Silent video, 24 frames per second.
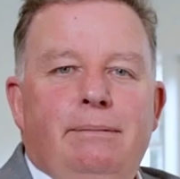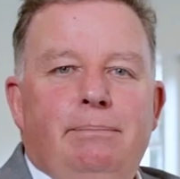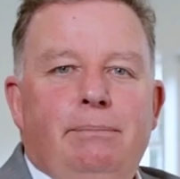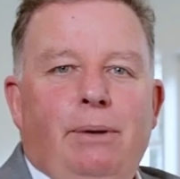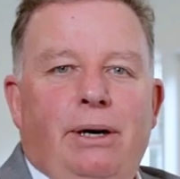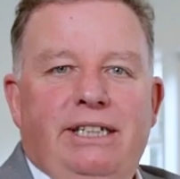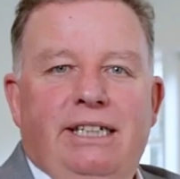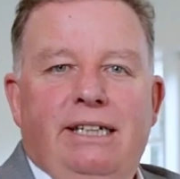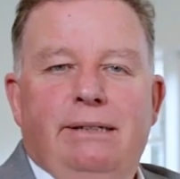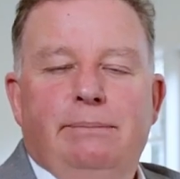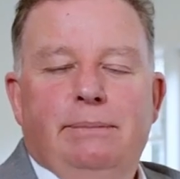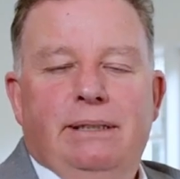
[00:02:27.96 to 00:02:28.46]
My
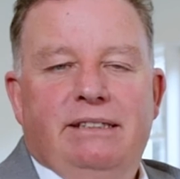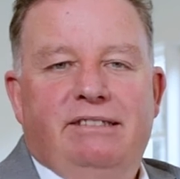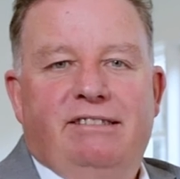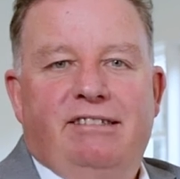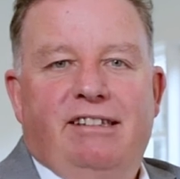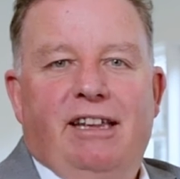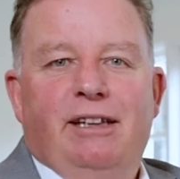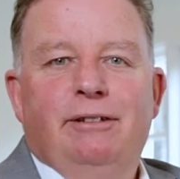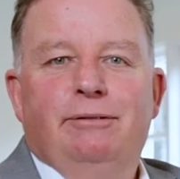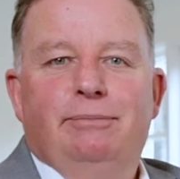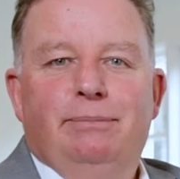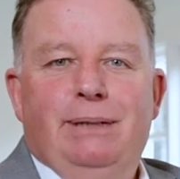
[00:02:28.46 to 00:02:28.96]
name is
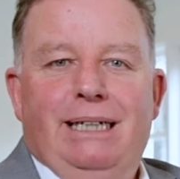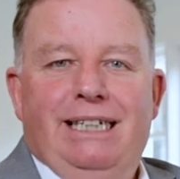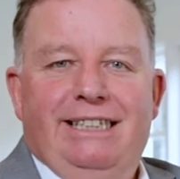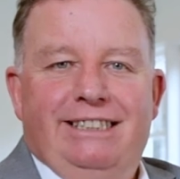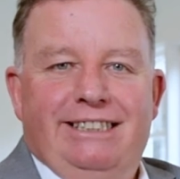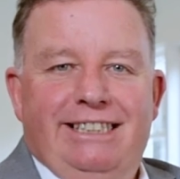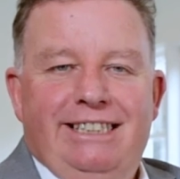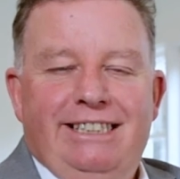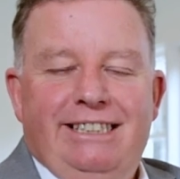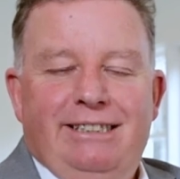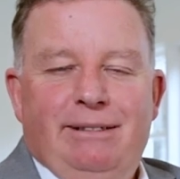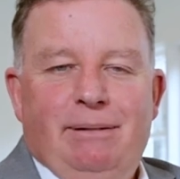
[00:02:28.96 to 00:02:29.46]
Steve
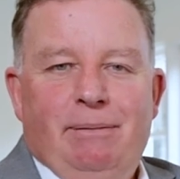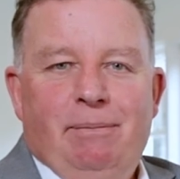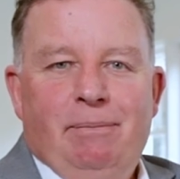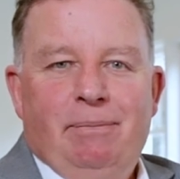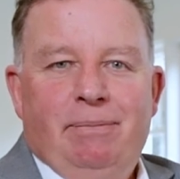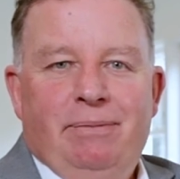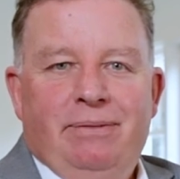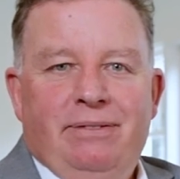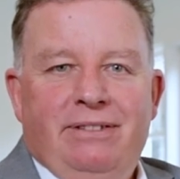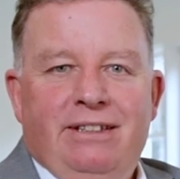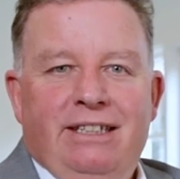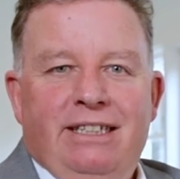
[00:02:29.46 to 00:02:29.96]
Mahoney.
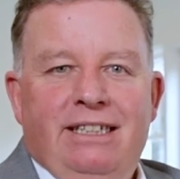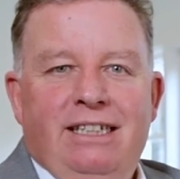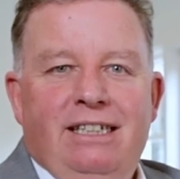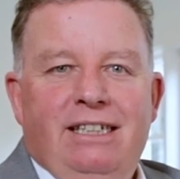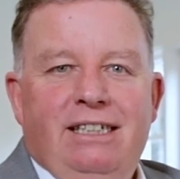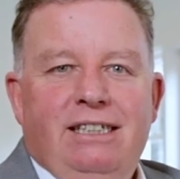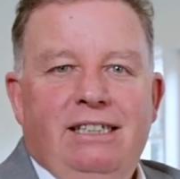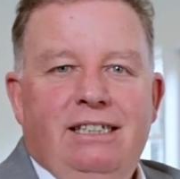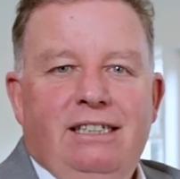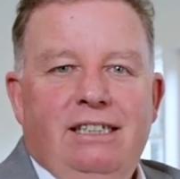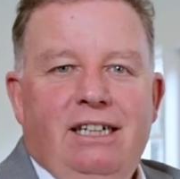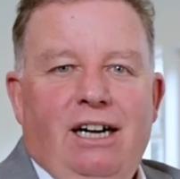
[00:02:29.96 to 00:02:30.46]

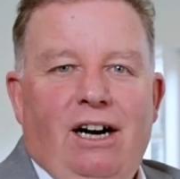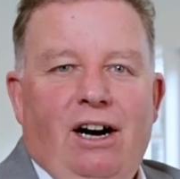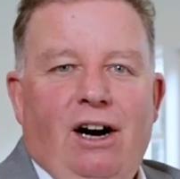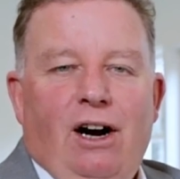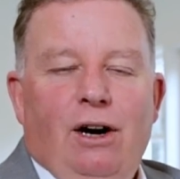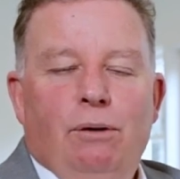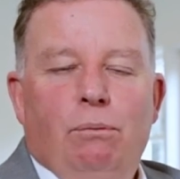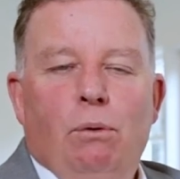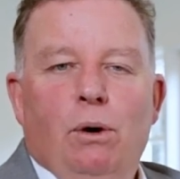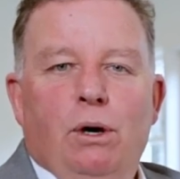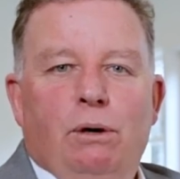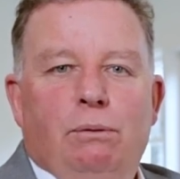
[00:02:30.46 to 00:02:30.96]
I
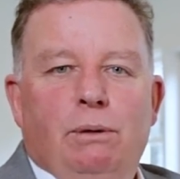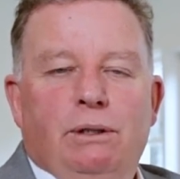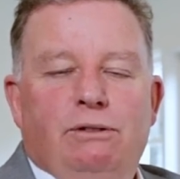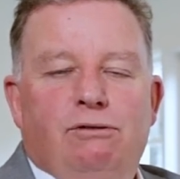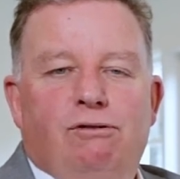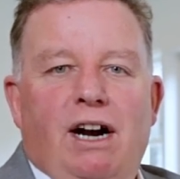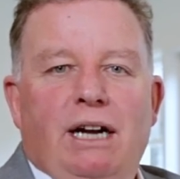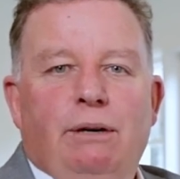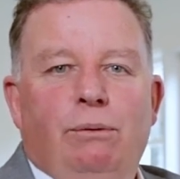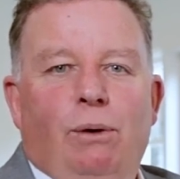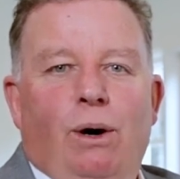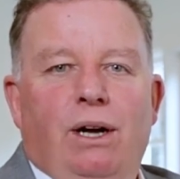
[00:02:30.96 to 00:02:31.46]
work with
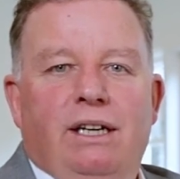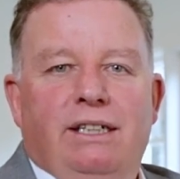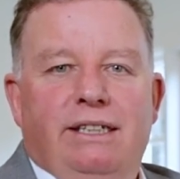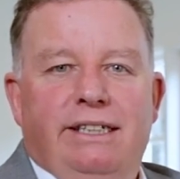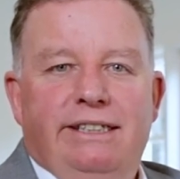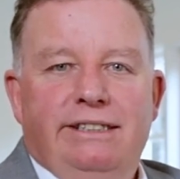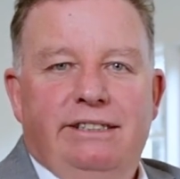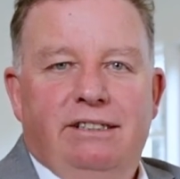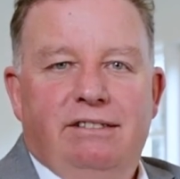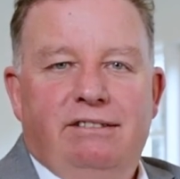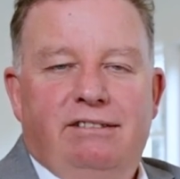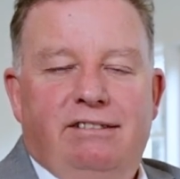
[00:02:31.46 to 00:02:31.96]
Ray White
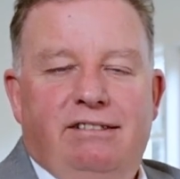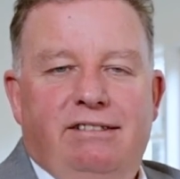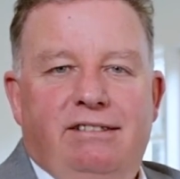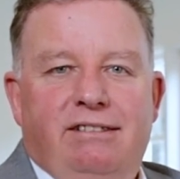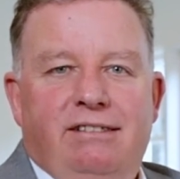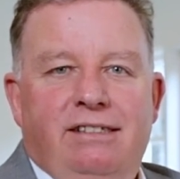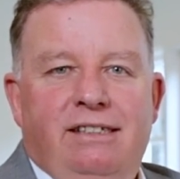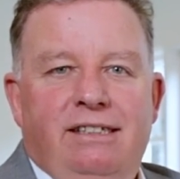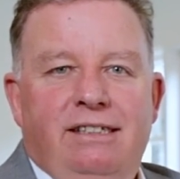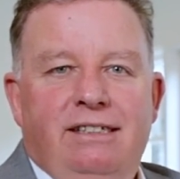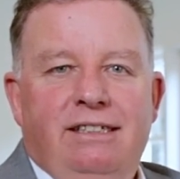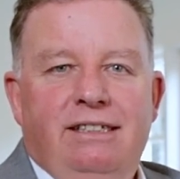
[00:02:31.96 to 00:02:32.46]
Leaders.